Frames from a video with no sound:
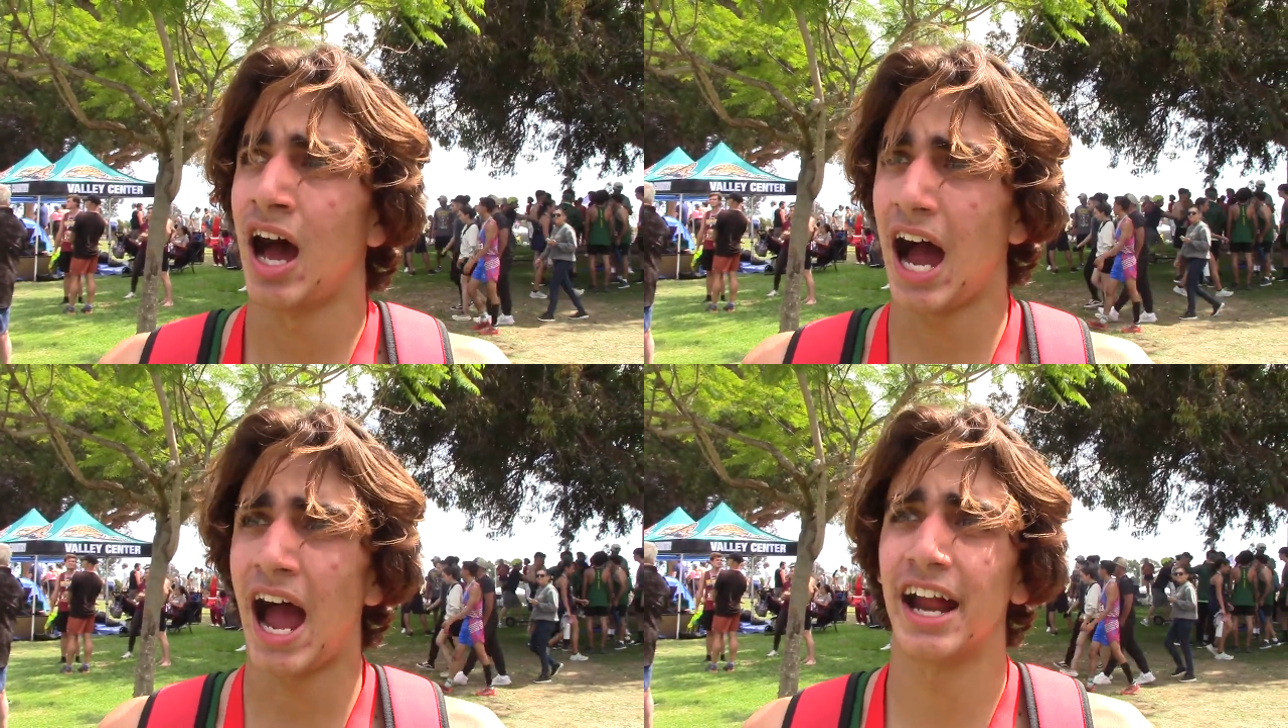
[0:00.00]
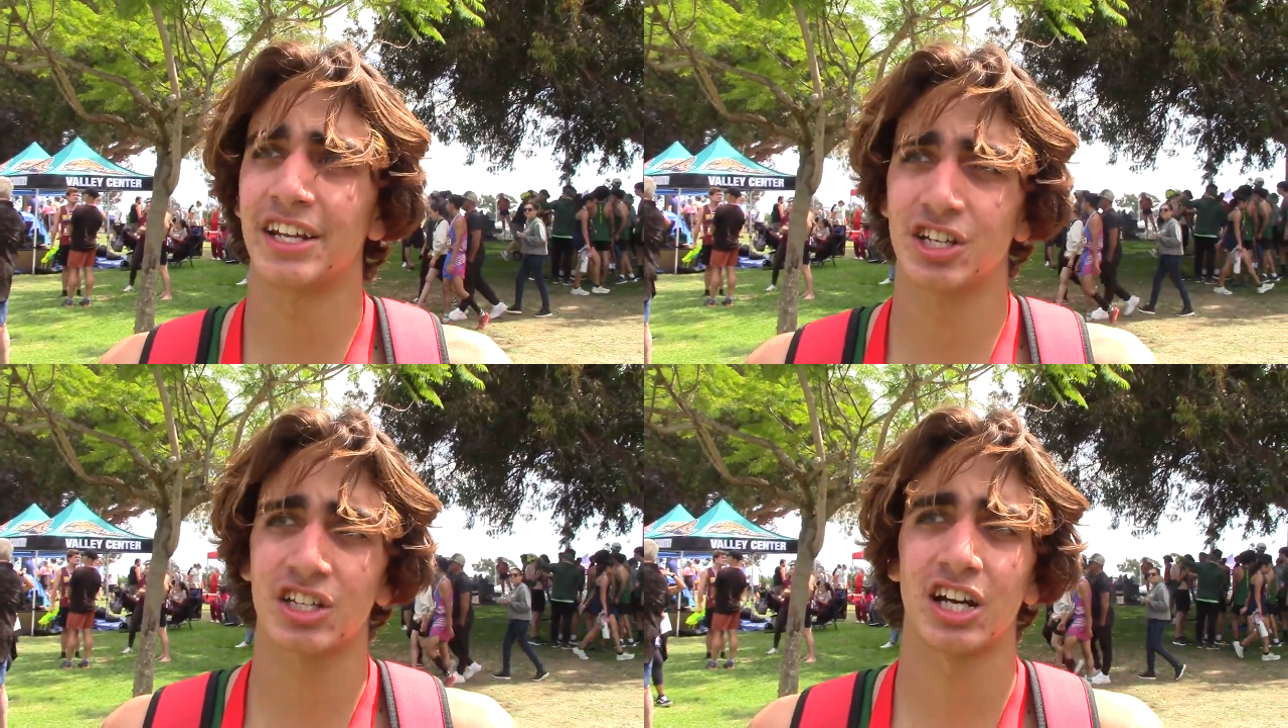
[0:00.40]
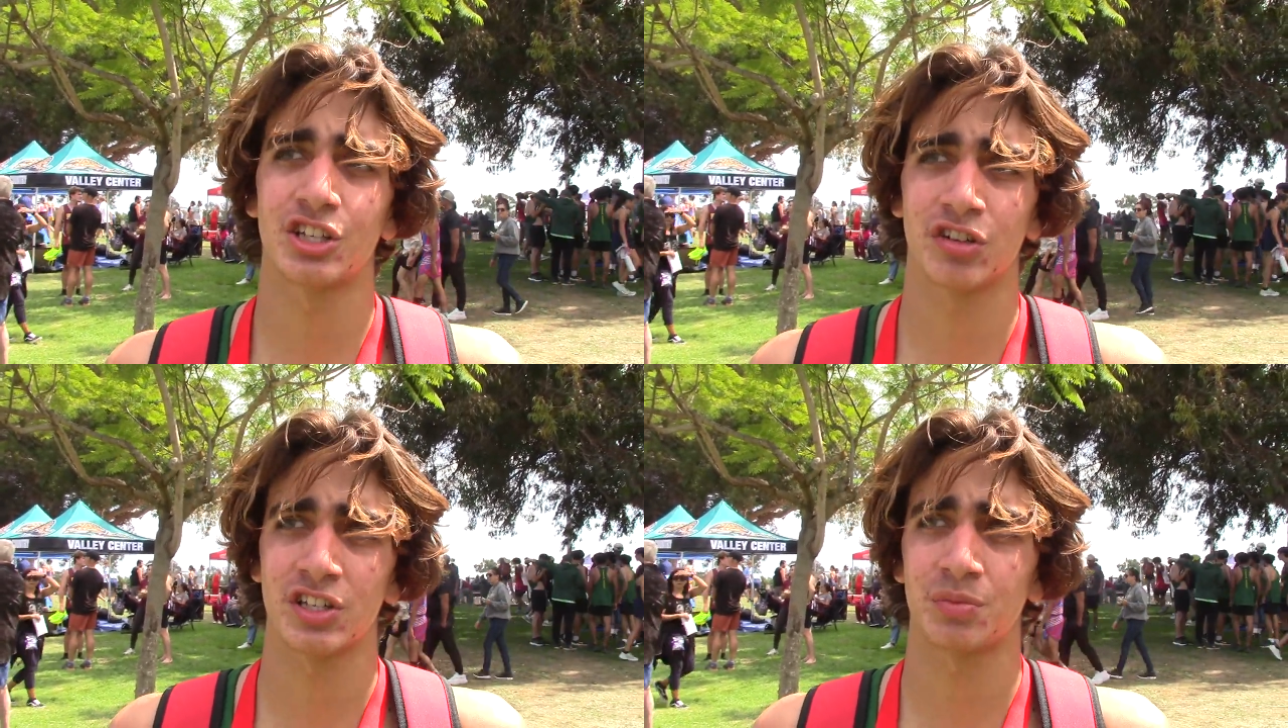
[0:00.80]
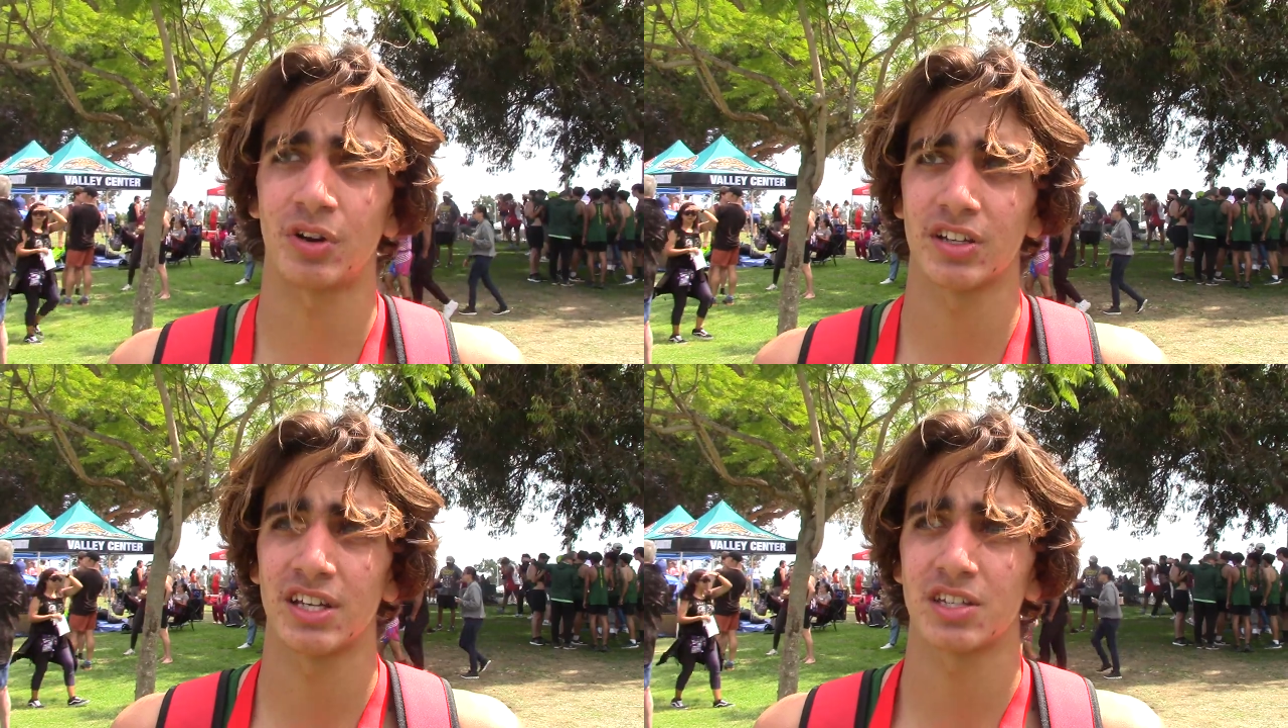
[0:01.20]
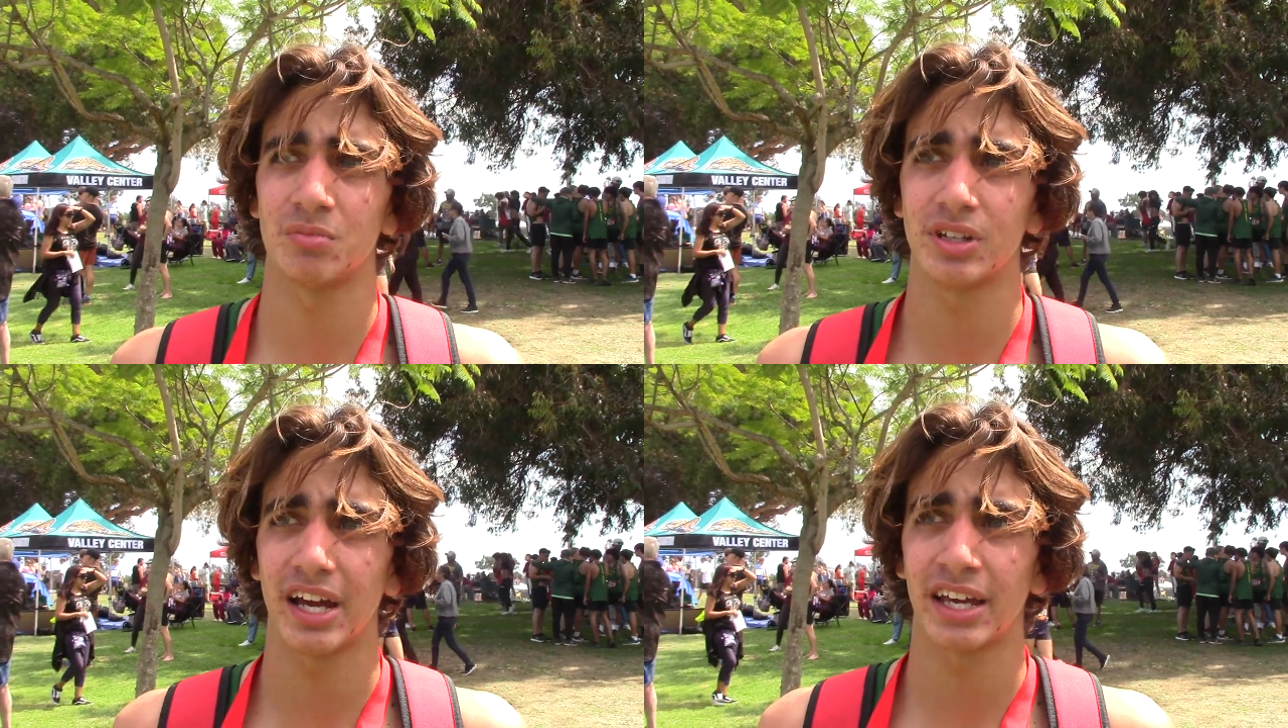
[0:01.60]
I had to just kind of trust the process and
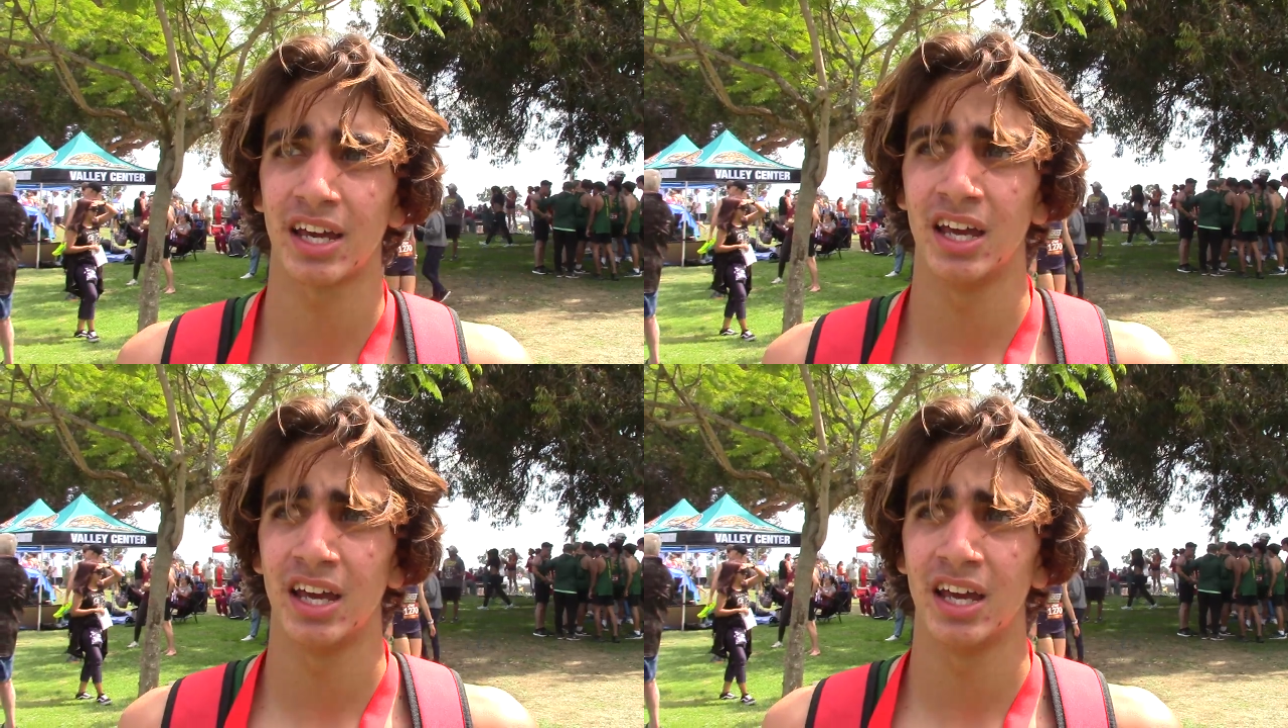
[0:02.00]
be like,